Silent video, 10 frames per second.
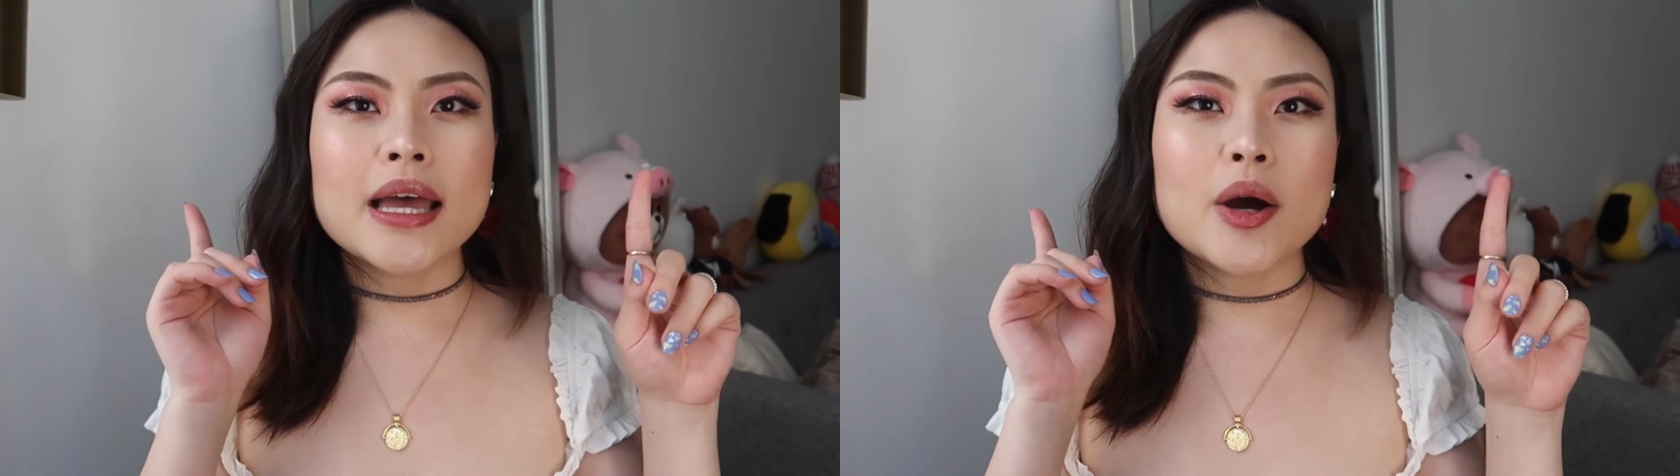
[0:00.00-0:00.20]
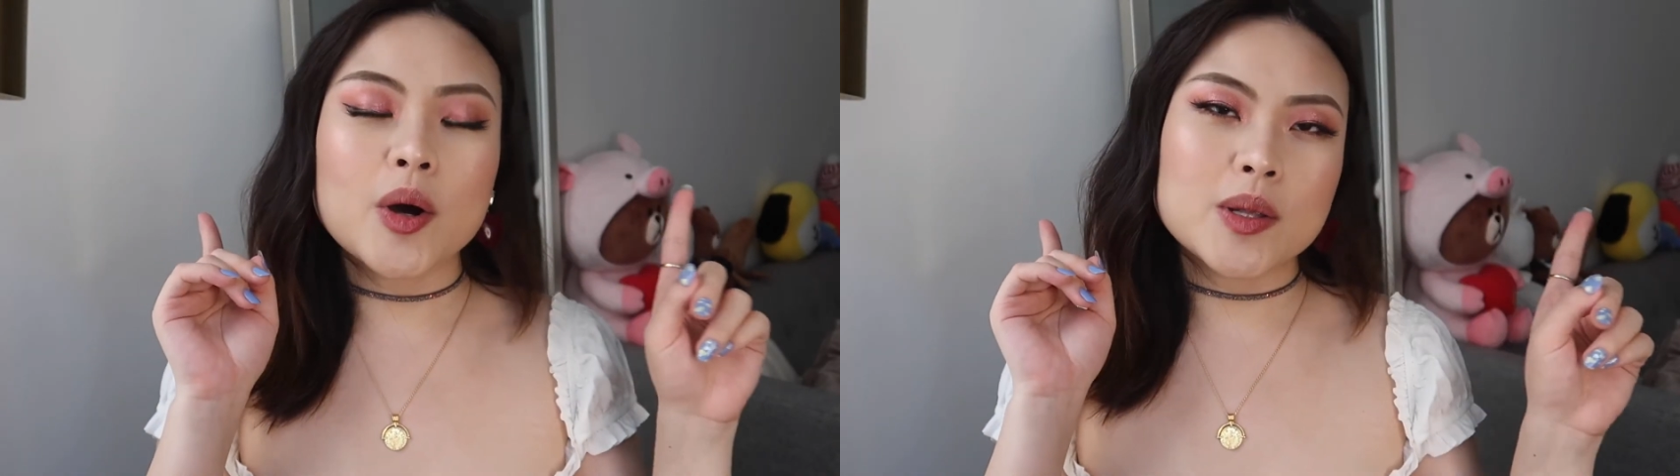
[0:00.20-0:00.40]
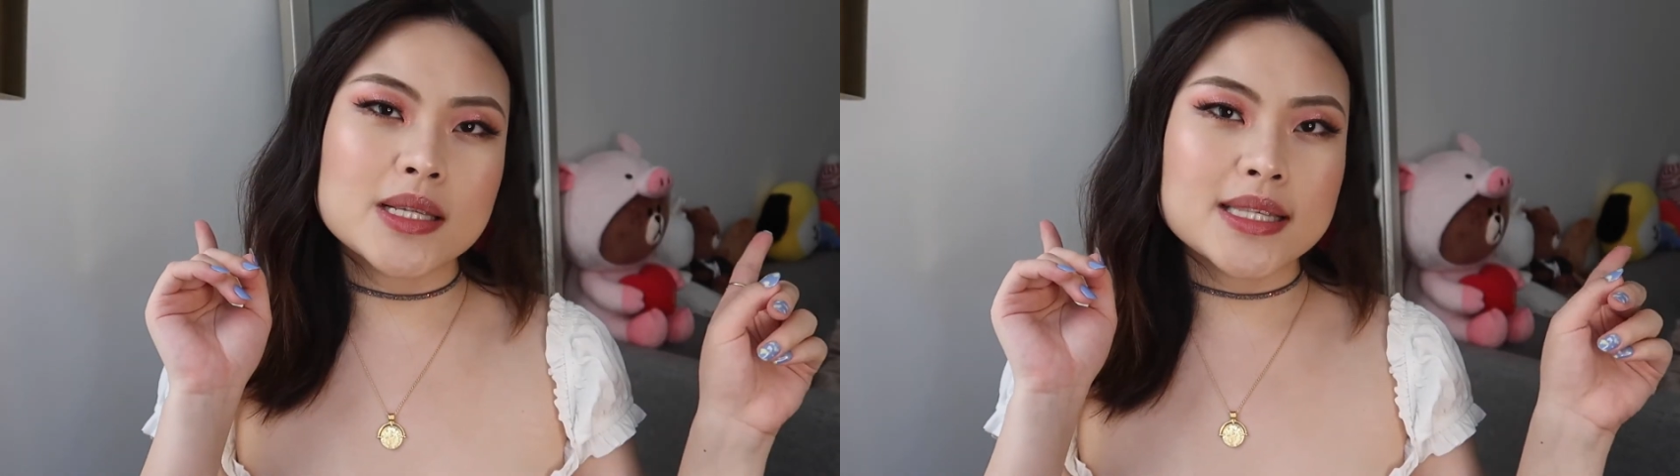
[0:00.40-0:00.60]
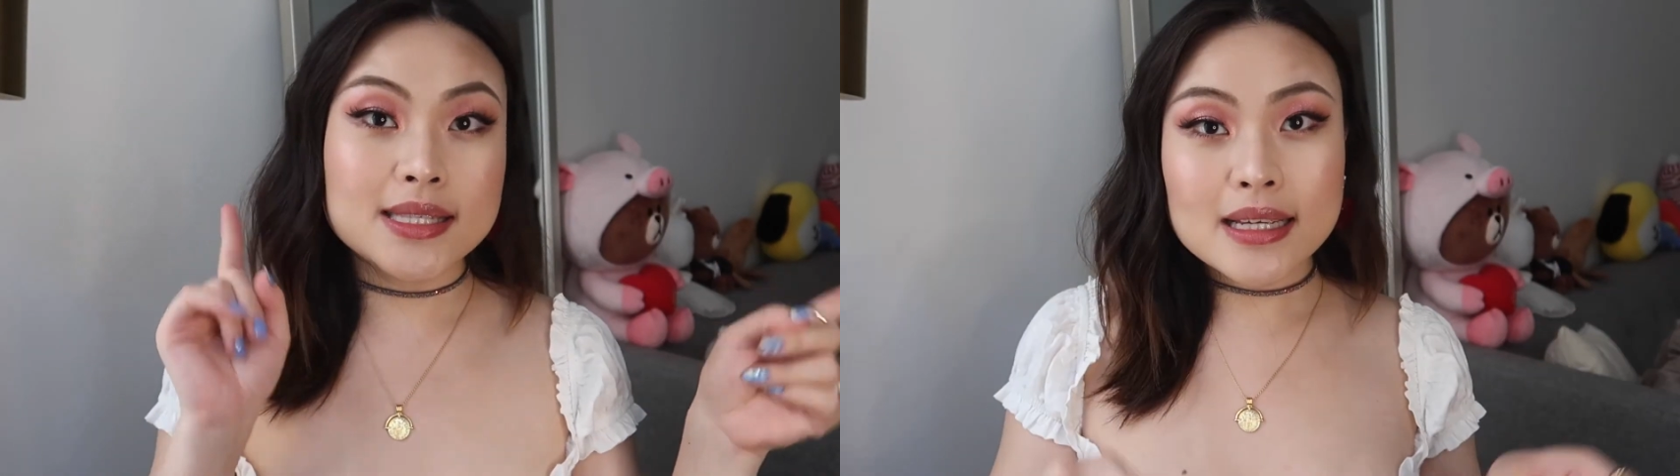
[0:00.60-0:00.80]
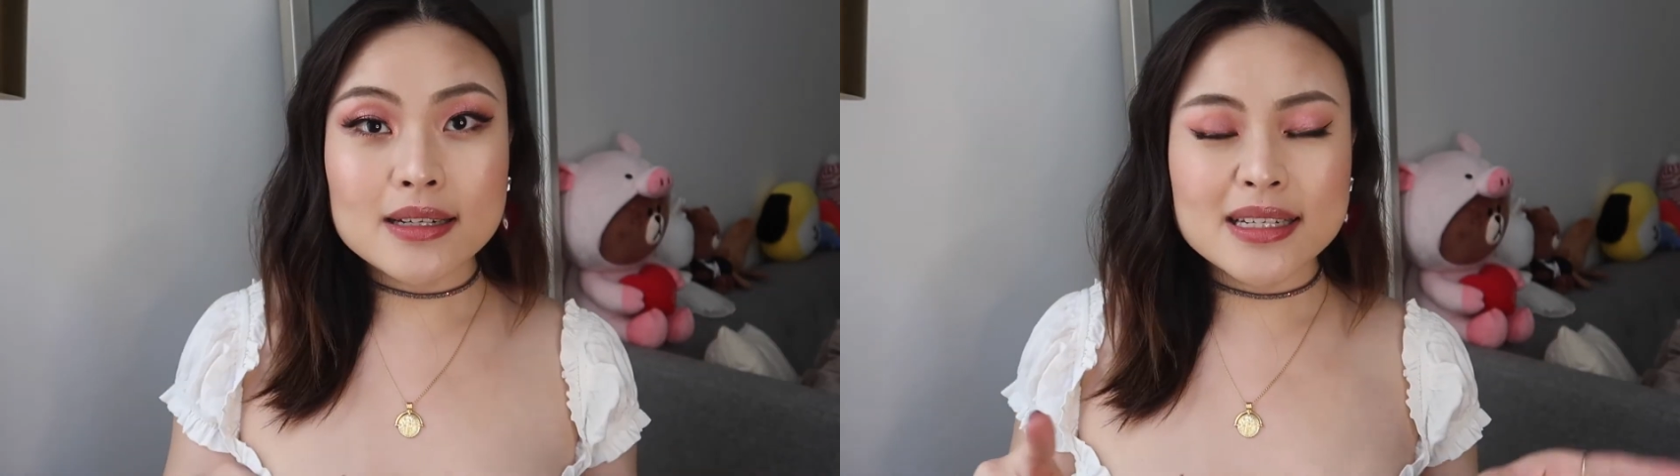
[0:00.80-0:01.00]
on
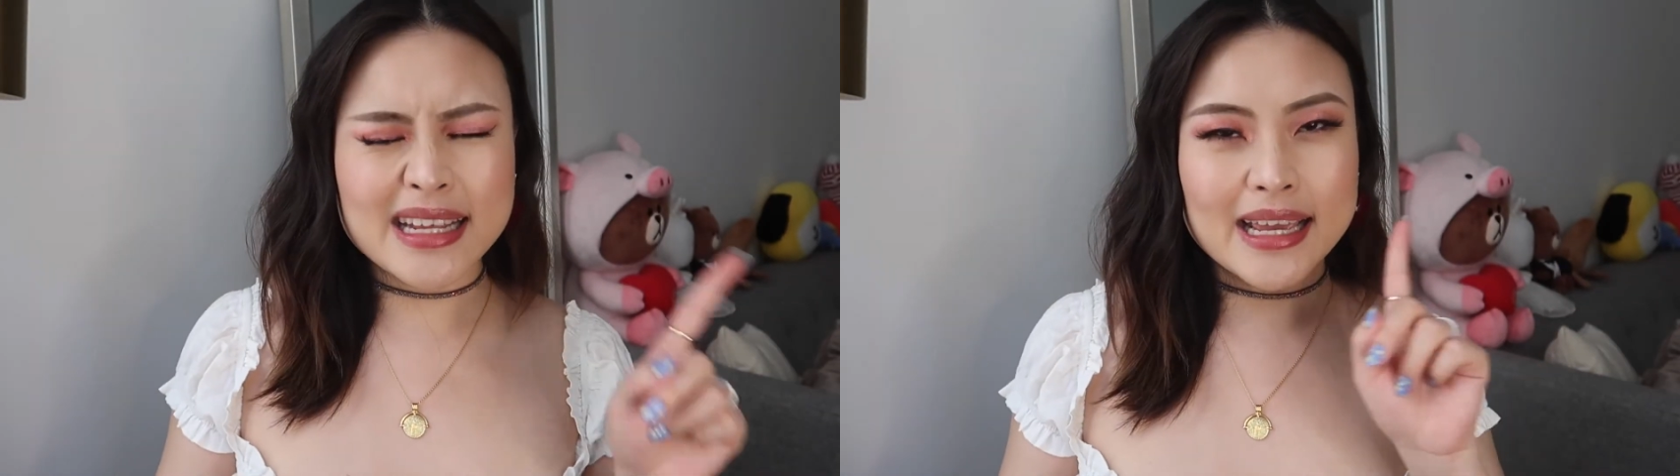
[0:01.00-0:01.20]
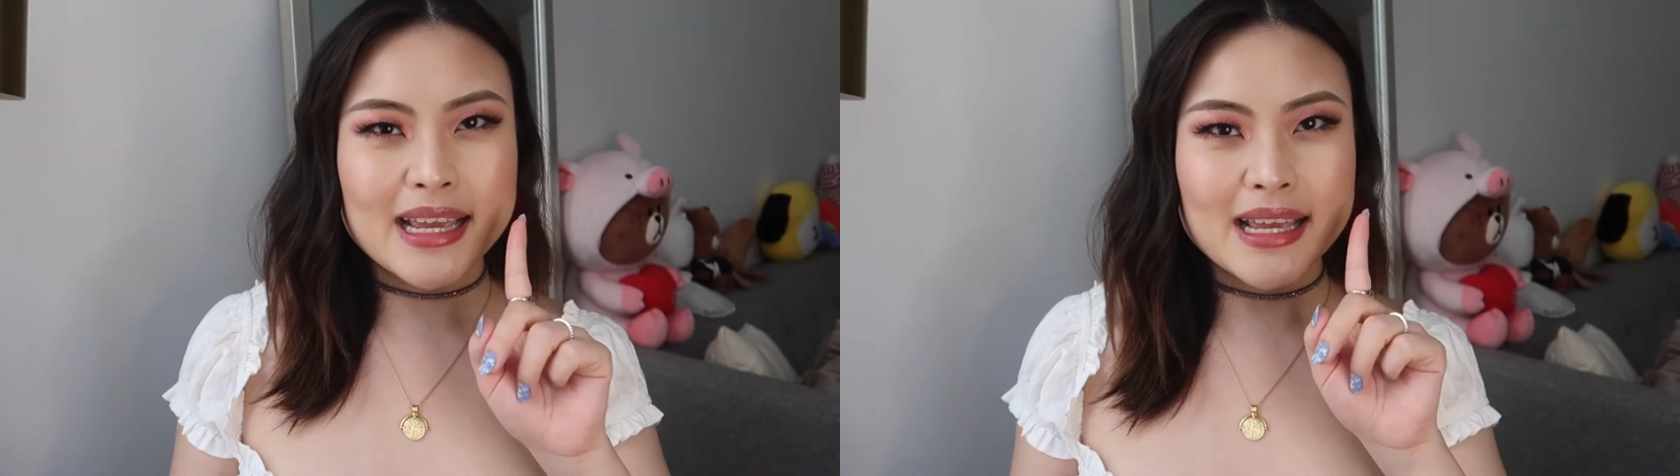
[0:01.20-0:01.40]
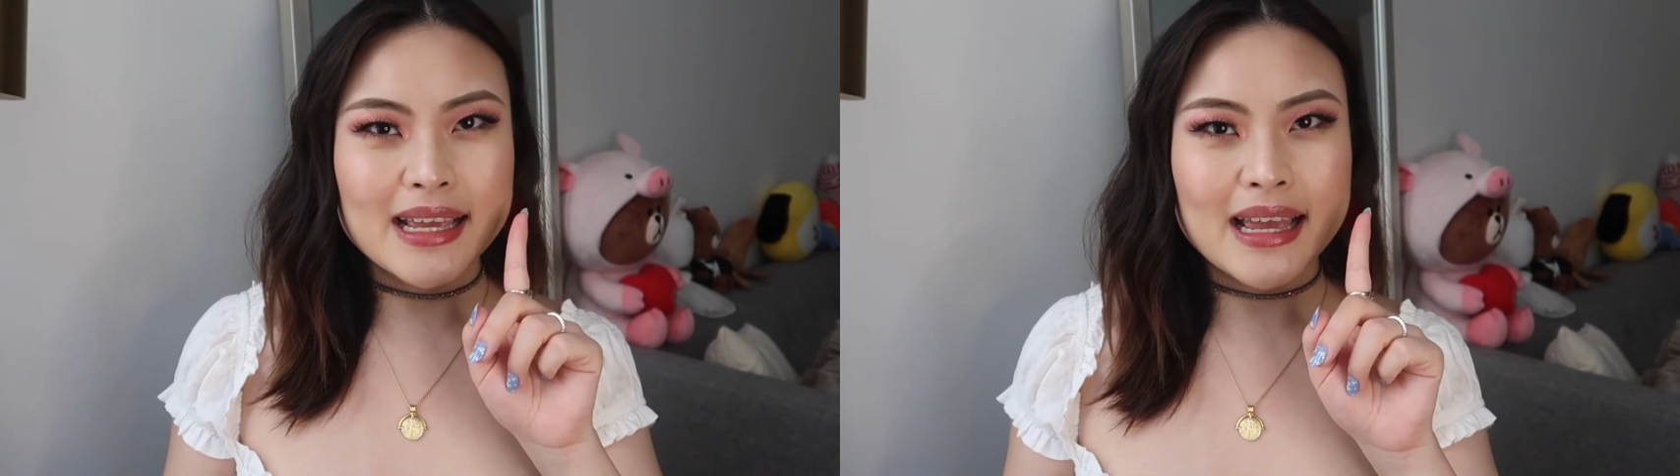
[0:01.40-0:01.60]
Sunday,